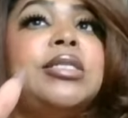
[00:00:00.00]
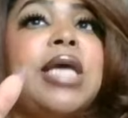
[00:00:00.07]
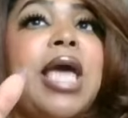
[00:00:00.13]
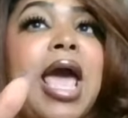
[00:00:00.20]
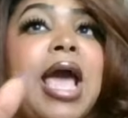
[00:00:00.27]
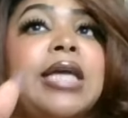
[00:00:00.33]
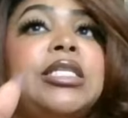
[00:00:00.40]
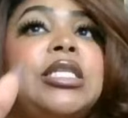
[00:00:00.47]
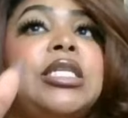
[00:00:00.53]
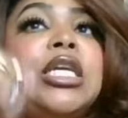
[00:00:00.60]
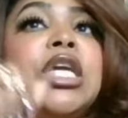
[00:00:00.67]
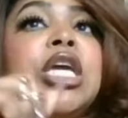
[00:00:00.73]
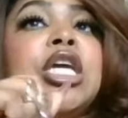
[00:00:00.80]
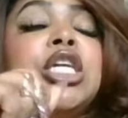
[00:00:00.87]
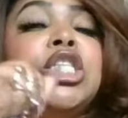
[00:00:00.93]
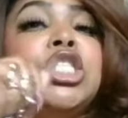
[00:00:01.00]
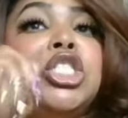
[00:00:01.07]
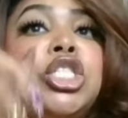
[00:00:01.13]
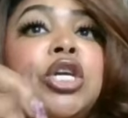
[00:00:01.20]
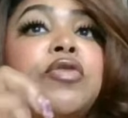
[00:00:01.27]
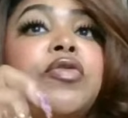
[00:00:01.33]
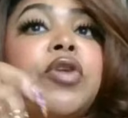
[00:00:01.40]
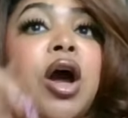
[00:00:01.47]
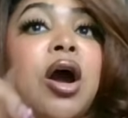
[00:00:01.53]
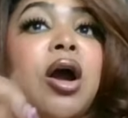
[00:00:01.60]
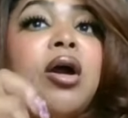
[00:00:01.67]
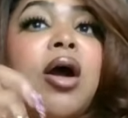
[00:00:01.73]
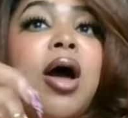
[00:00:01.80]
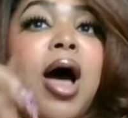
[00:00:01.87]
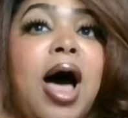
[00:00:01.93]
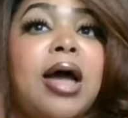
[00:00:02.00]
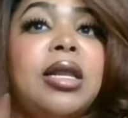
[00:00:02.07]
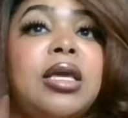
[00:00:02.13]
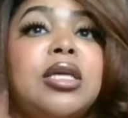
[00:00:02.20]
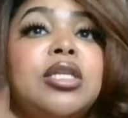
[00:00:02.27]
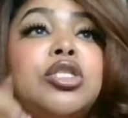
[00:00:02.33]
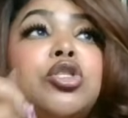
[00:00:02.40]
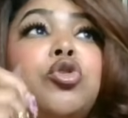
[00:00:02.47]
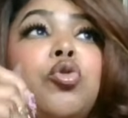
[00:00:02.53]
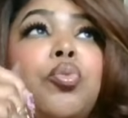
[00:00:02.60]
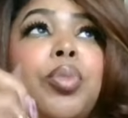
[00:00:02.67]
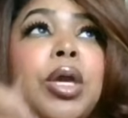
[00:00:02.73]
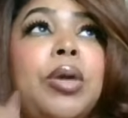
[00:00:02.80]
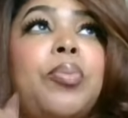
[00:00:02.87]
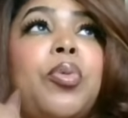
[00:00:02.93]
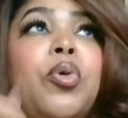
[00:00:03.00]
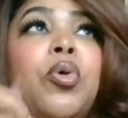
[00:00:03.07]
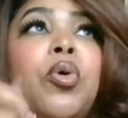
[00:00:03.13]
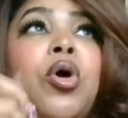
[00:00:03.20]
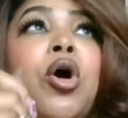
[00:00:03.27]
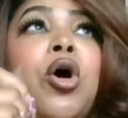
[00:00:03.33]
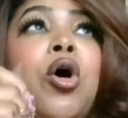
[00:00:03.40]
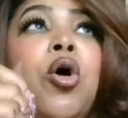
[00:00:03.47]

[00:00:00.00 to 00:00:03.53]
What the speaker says: actually shift her audience to people